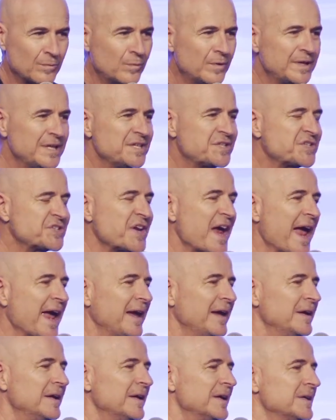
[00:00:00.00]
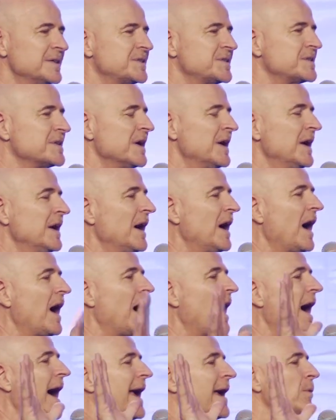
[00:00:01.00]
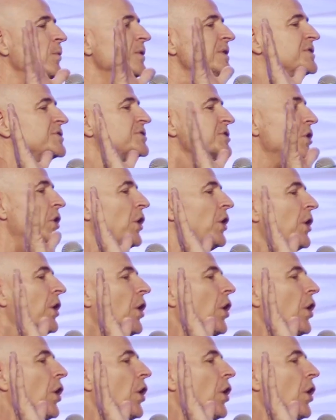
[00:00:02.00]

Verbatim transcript: What he's saying is, I was